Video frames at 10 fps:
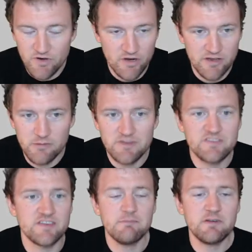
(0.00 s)
humans
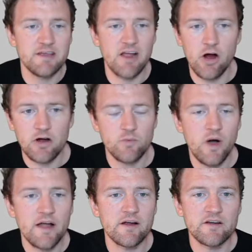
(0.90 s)
seem to be
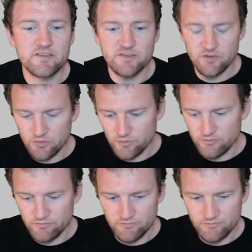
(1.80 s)
hardwired to